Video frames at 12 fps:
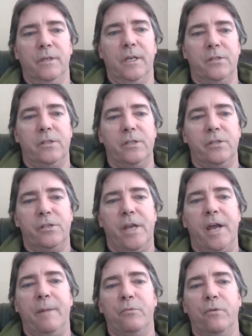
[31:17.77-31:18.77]
it is the
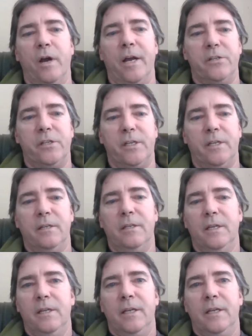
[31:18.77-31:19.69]
sap rising,